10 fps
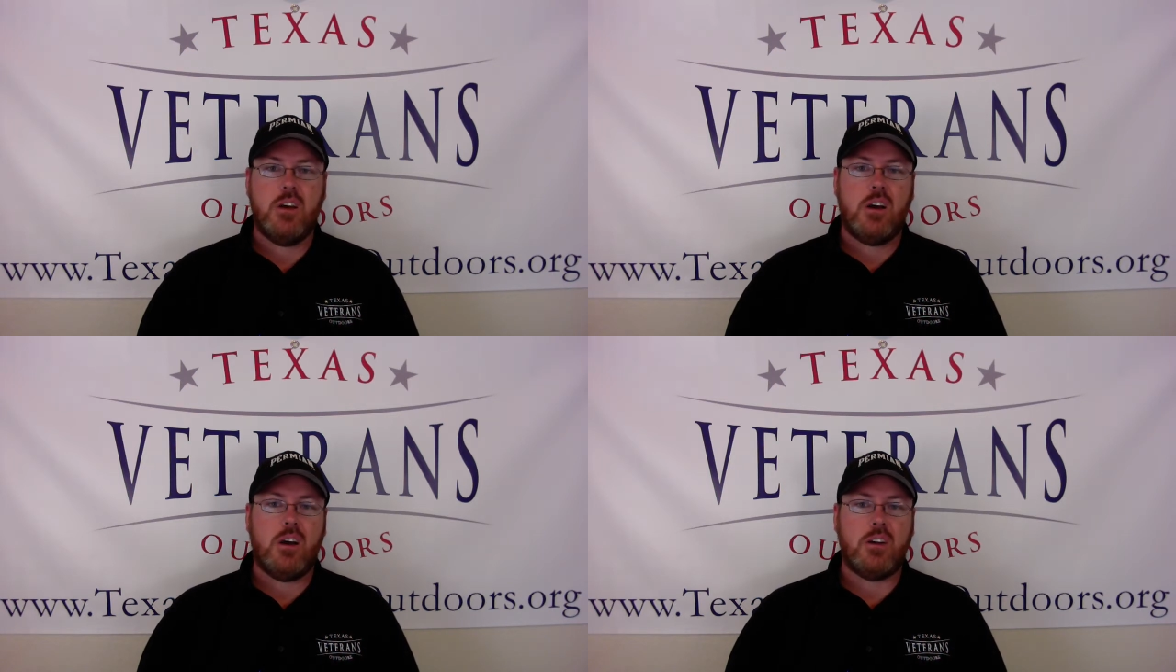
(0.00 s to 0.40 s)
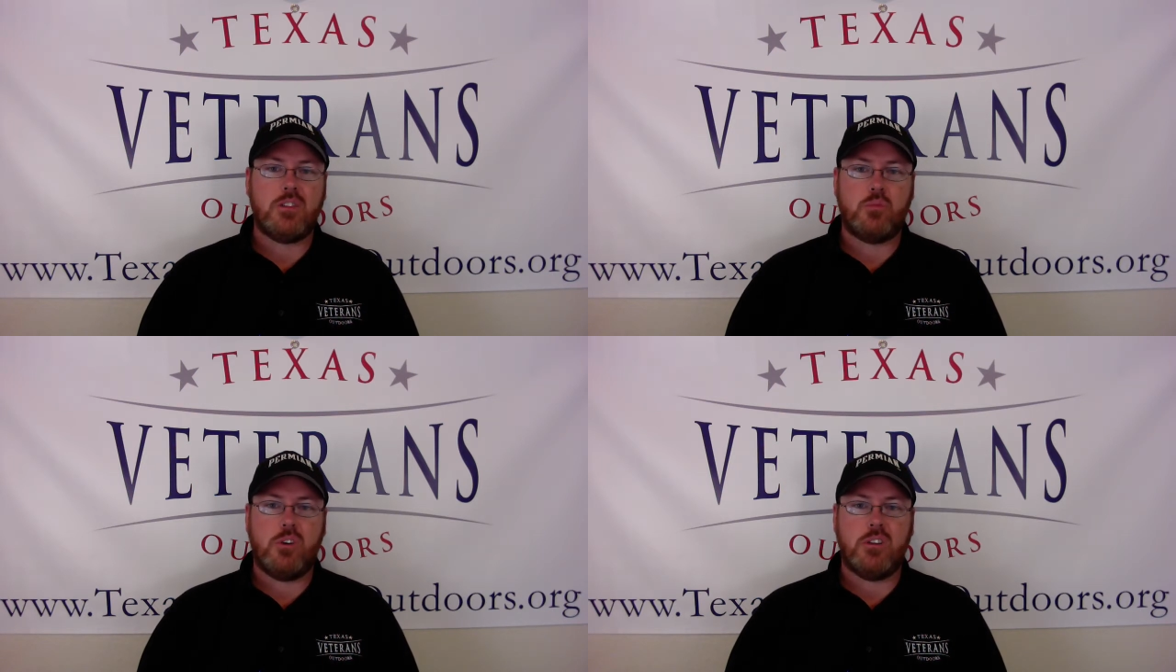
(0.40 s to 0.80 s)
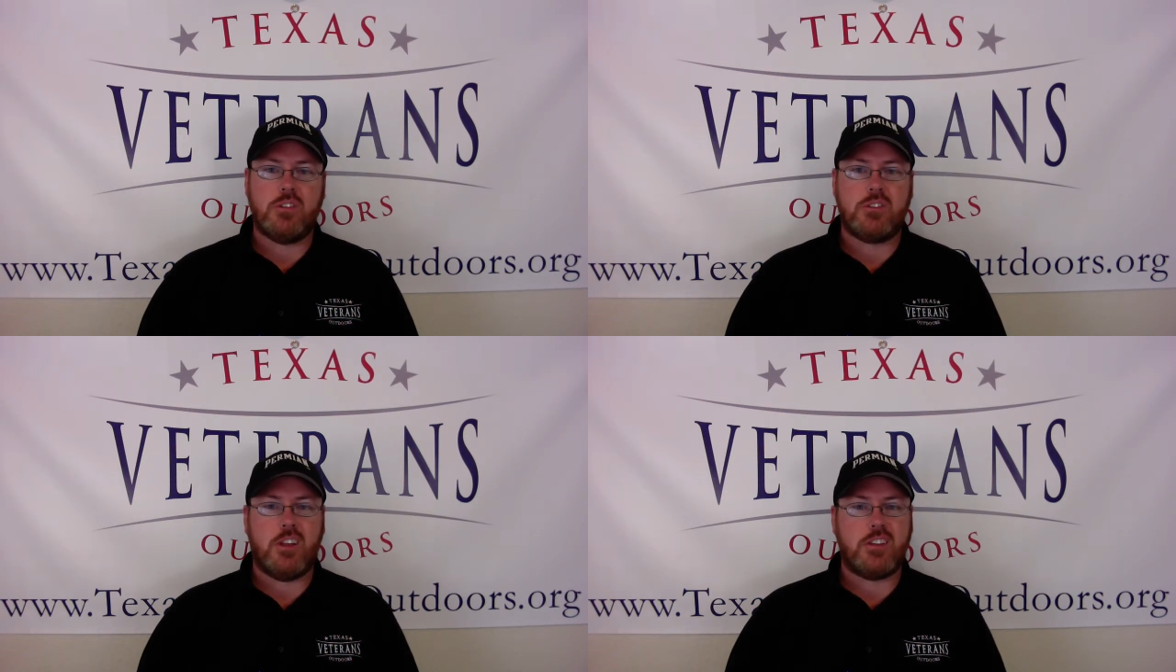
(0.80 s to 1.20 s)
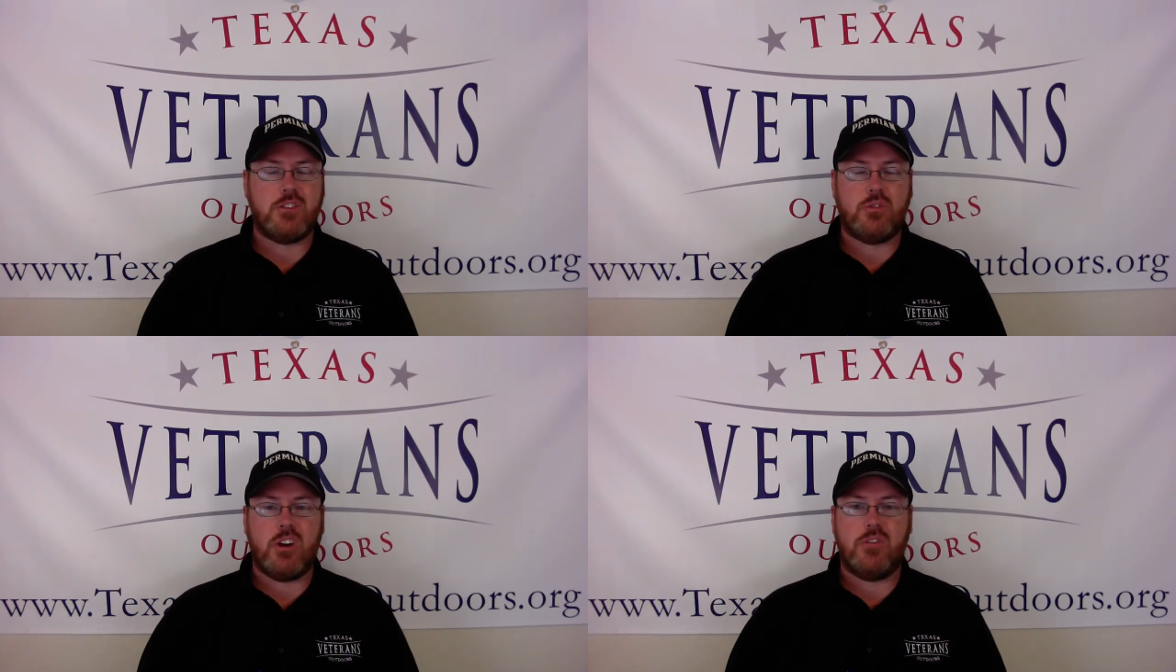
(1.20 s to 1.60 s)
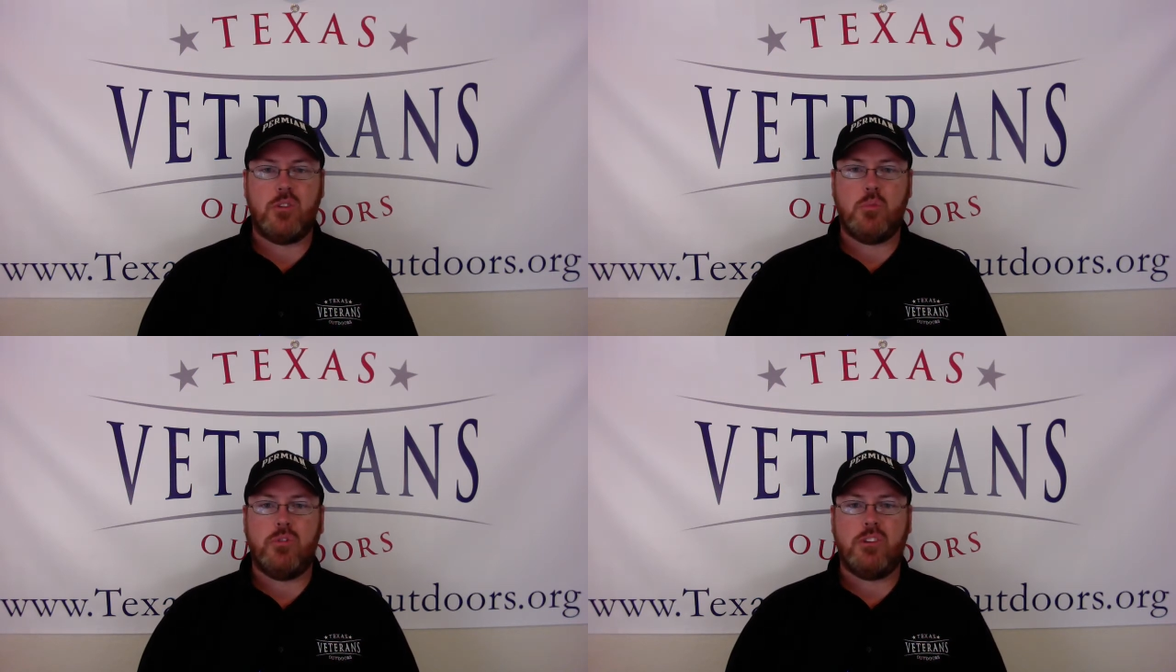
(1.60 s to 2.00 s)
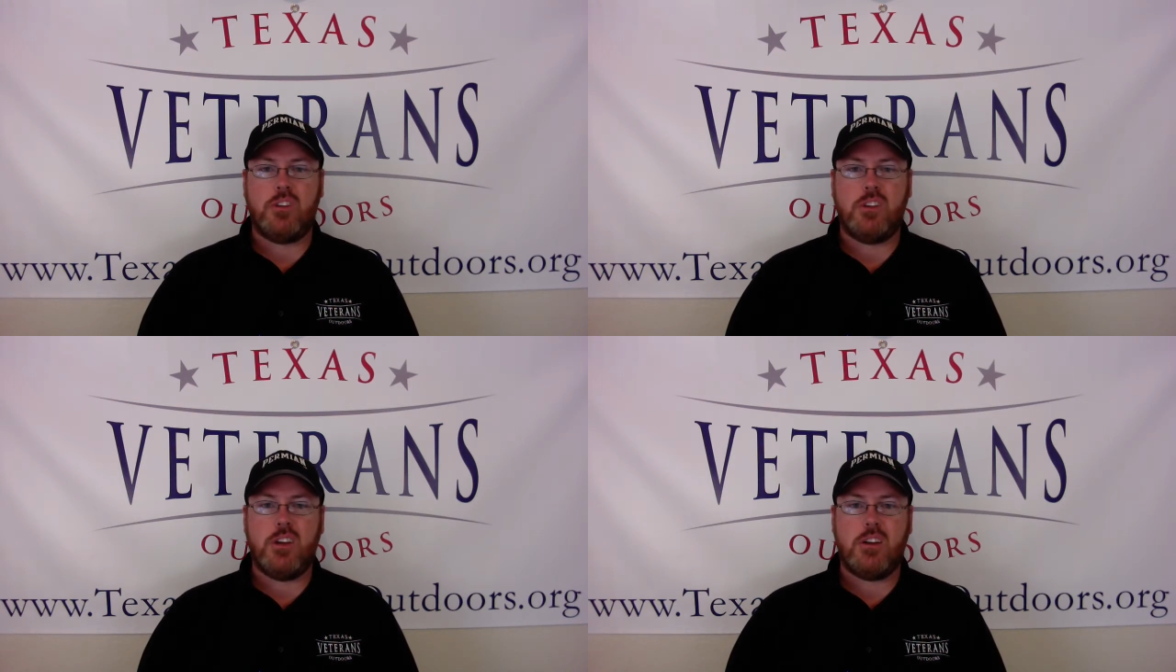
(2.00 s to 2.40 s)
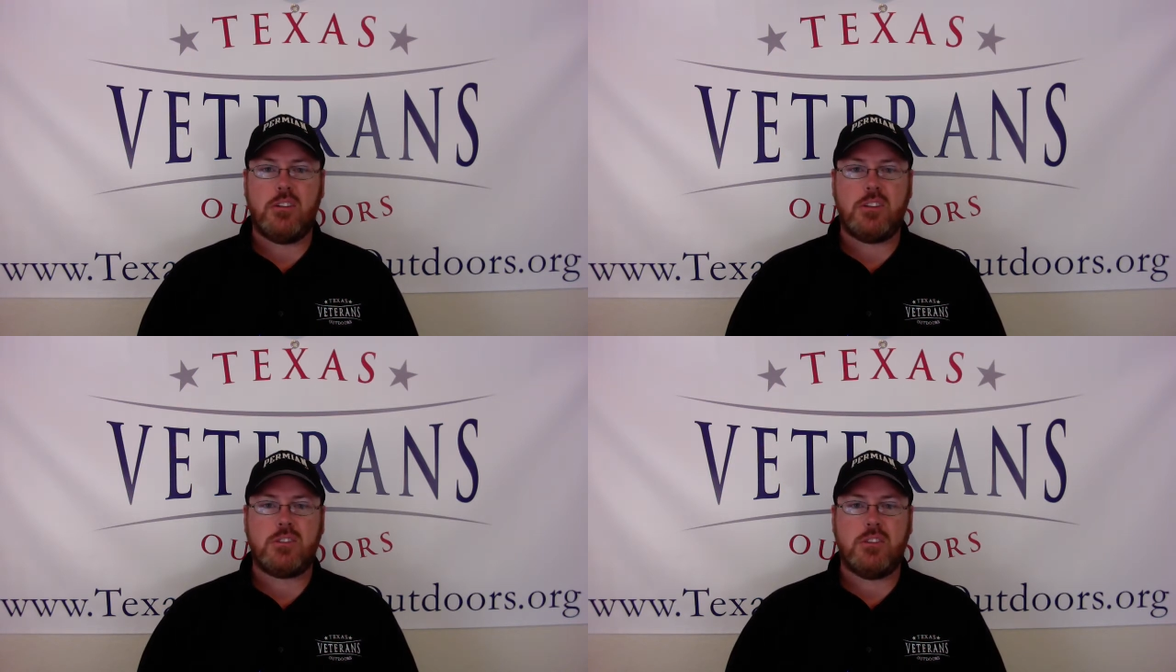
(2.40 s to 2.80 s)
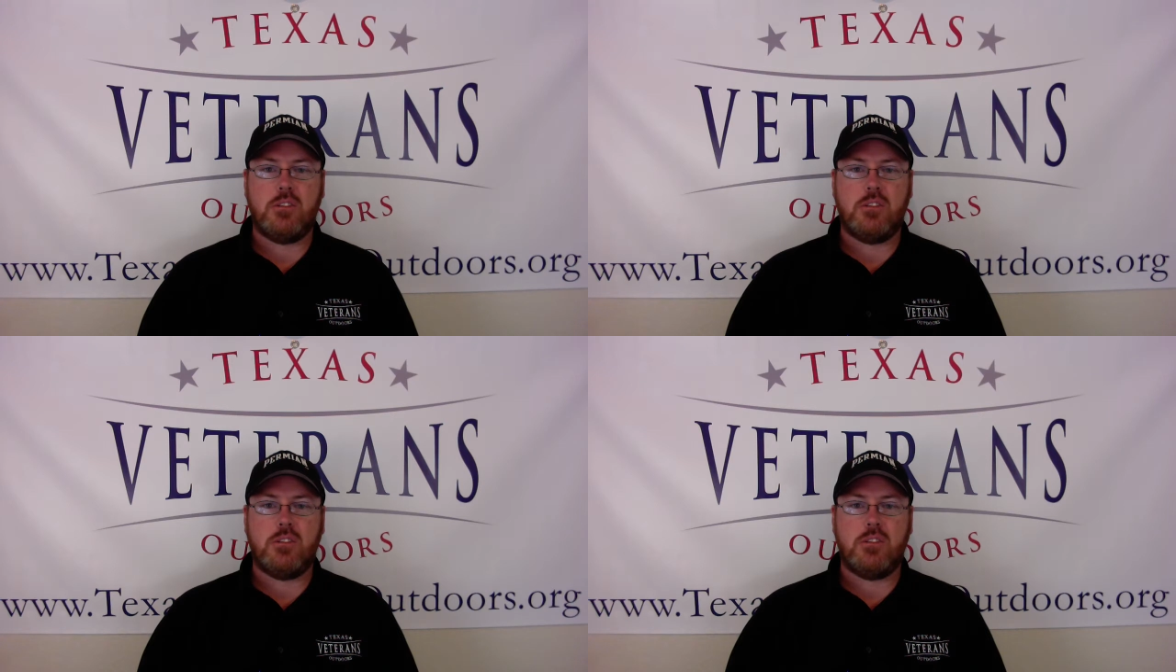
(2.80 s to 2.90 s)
as well as like the drive-in movie theater that's